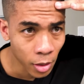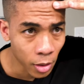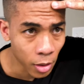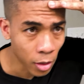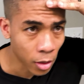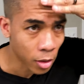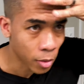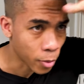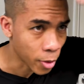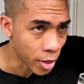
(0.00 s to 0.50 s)

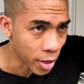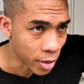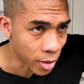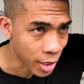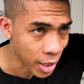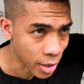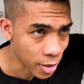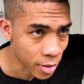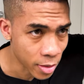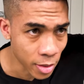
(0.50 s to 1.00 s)
look where you can
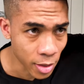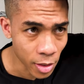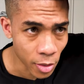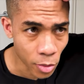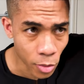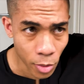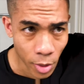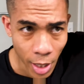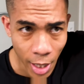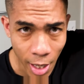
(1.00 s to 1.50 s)
kind of see
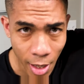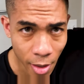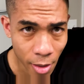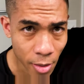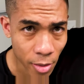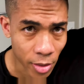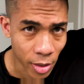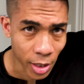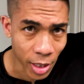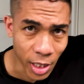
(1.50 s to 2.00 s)
through the
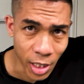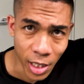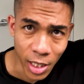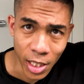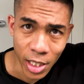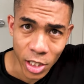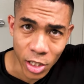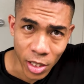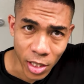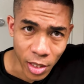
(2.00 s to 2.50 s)
hairs and
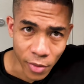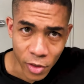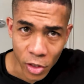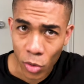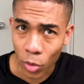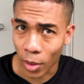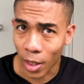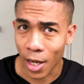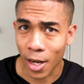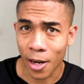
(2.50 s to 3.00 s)
each
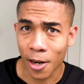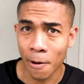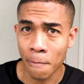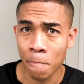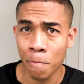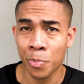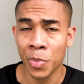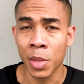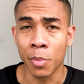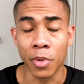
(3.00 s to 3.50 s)
individual hair.
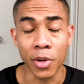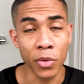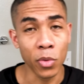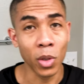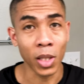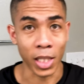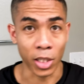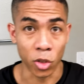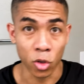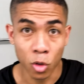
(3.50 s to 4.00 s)
But if you
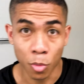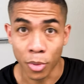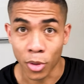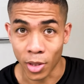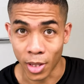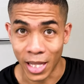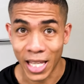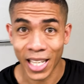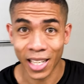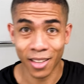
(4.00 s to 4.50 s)
want like a super
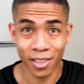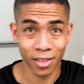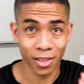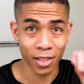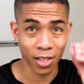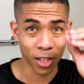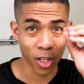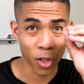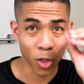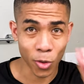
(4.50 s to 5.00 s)
thick,
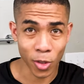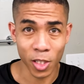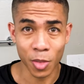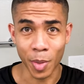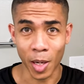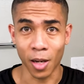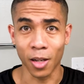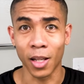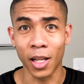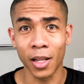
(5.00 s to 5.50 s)
crisp
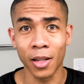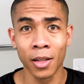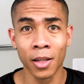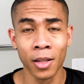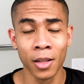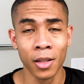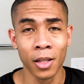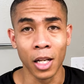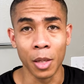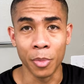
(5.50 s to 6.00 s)
hairline,
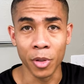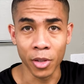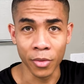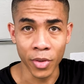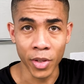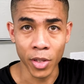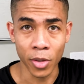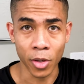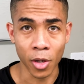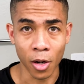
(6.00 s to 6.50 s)
I'll put a
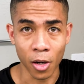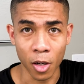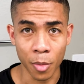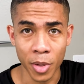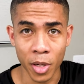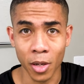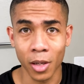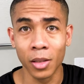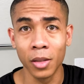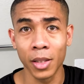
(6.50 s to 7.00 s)
video card up
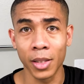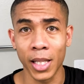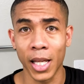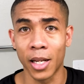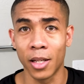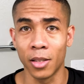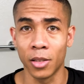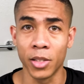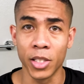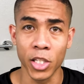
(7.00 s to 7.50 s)
here. Click that,
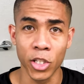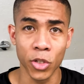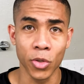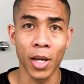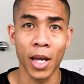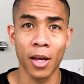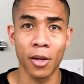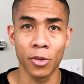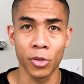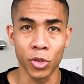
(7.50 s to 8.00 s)
it'll teach you
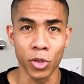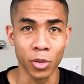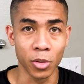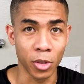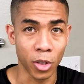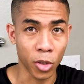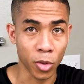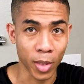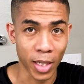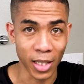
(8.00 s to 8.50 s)
how to
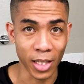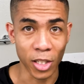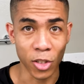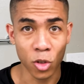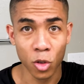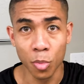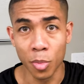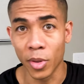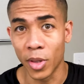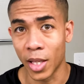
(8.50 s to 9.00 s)
create a
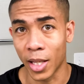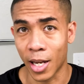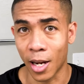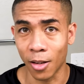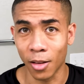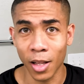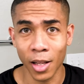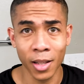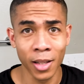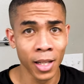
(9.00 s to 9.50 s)
super thick
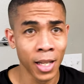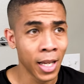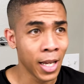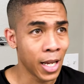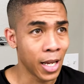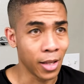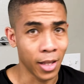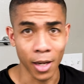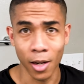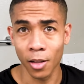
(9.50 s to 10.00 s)
hairline.
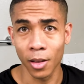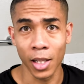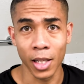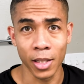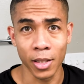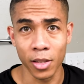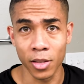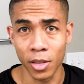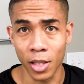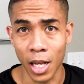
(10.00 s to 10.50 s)
And the hairline
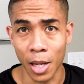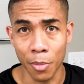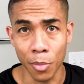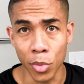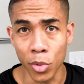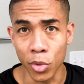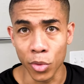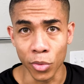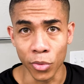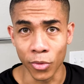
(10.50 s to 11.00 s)
does not
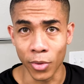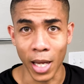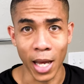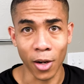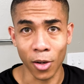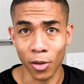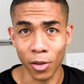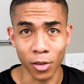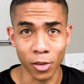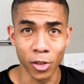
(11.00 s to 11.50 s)
move at
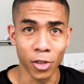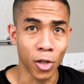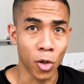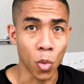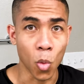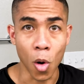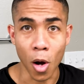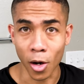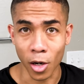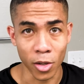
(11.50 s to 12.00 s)
all. No
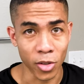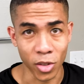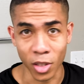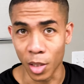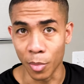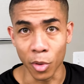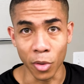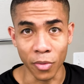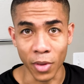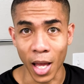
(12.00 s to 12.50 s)
water is
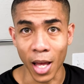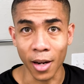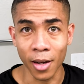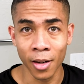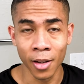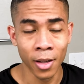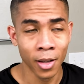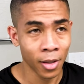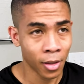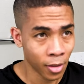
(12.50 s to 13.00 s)
gonna move that.
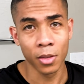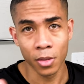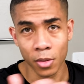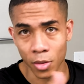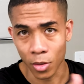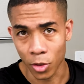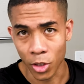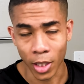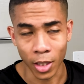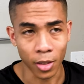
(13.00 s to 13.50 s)

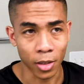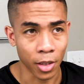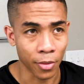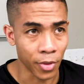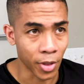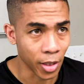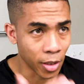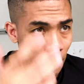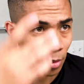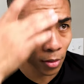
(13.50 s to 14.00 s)
So check out the
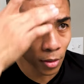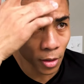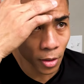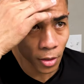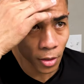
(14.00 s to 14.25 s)
video.